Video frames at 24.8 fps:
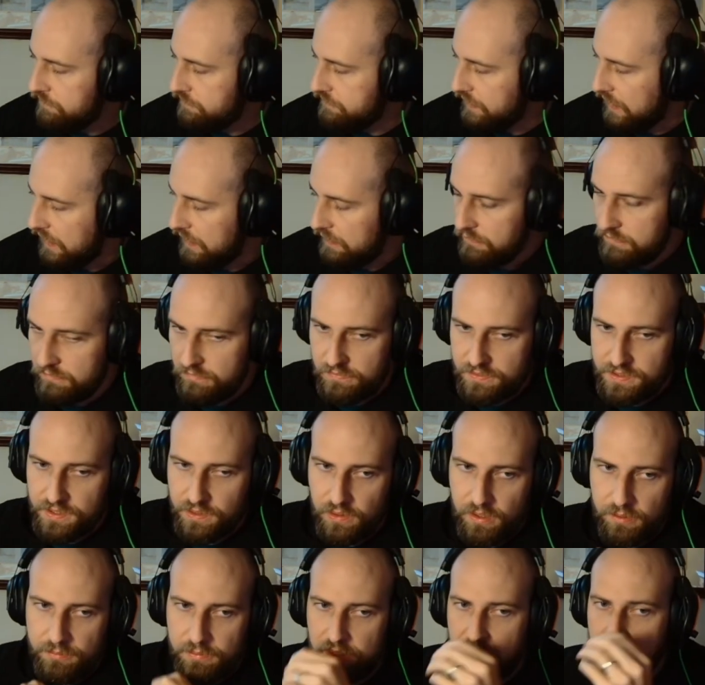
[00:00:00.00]
Yeah,
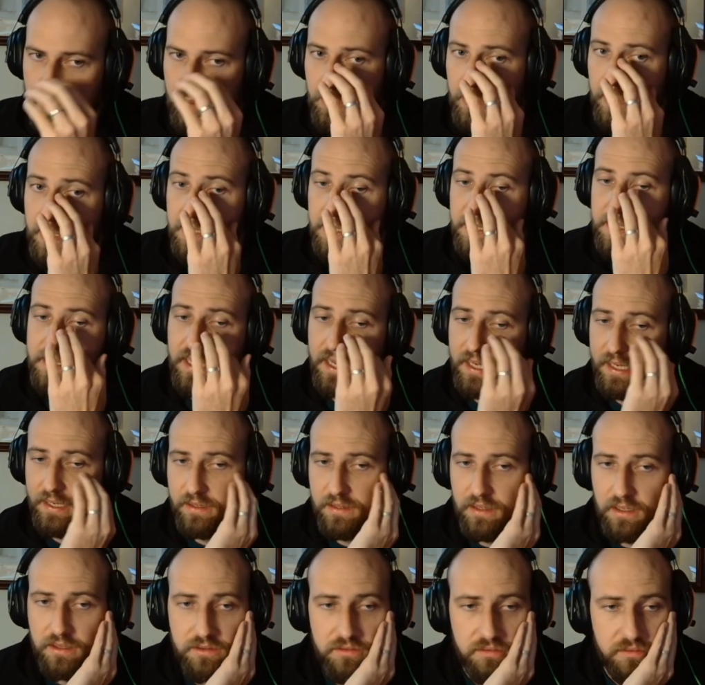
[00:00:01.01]
so I mean here we can just take
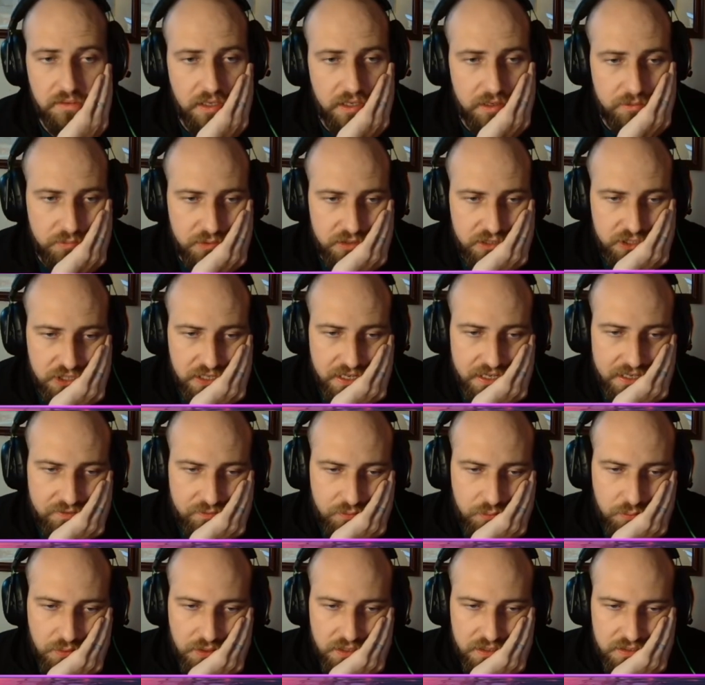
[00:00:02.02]
and then hit him with check
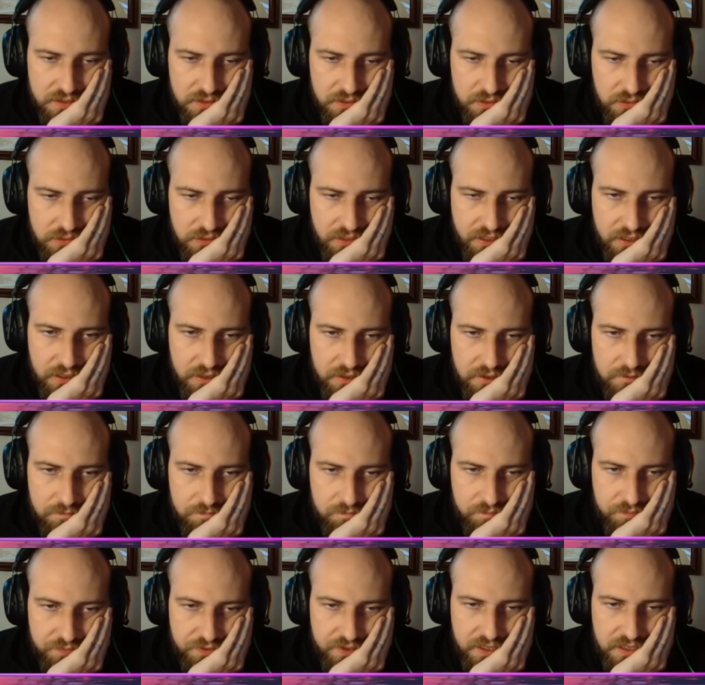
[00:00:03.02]
if we wanted to. Like
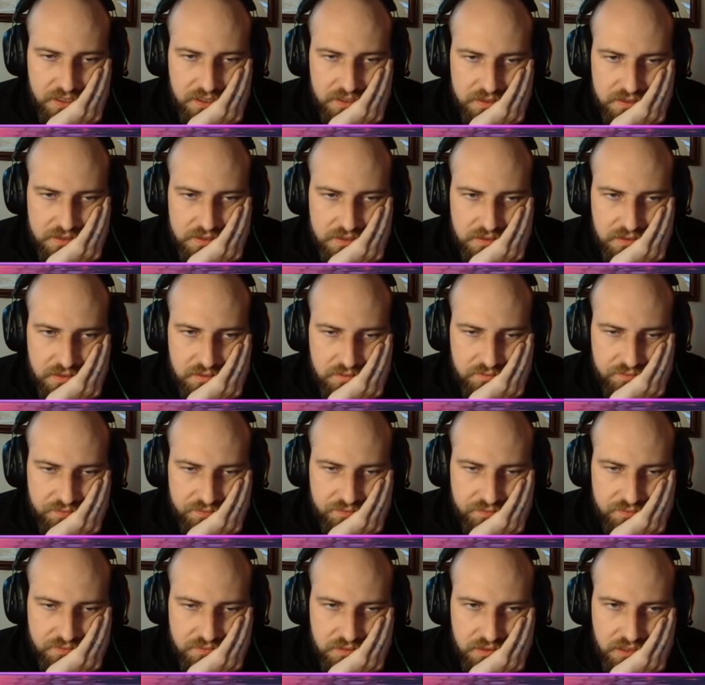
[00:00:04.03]
takes,
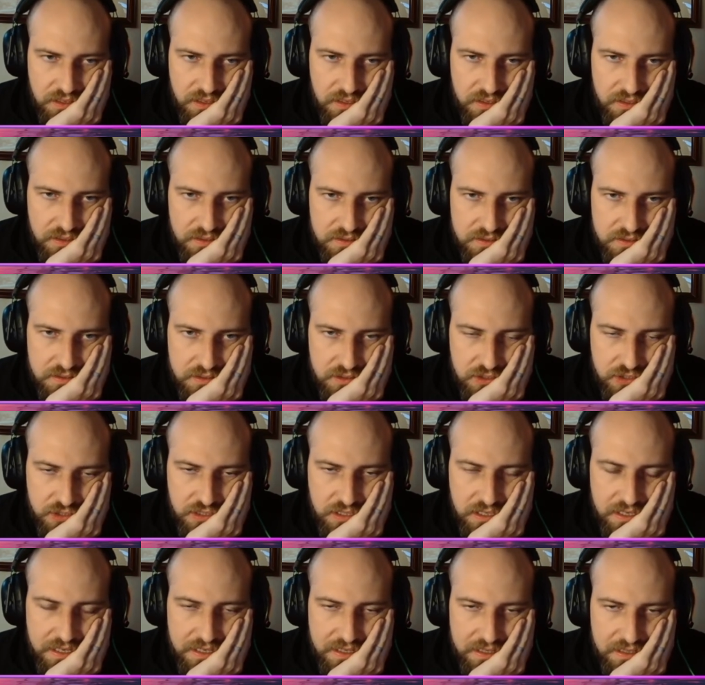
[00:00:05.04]
takes,
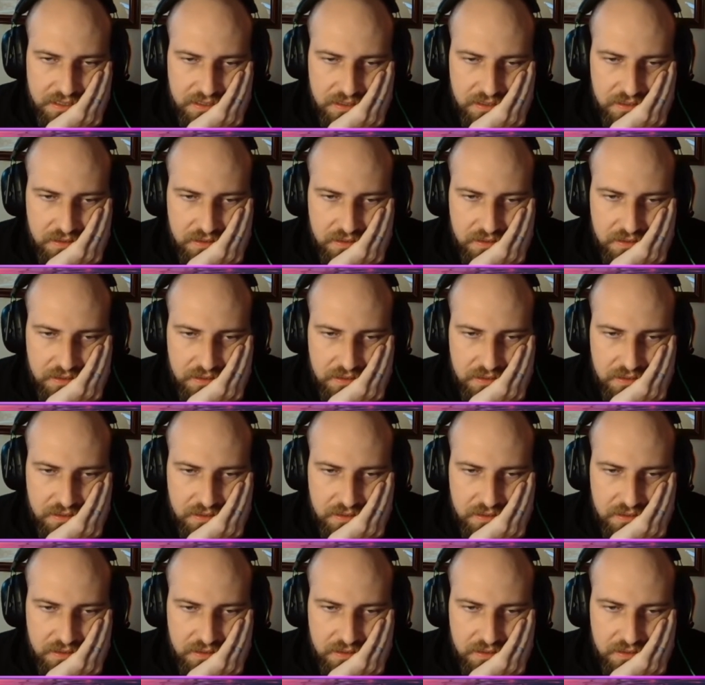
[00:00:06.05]
check.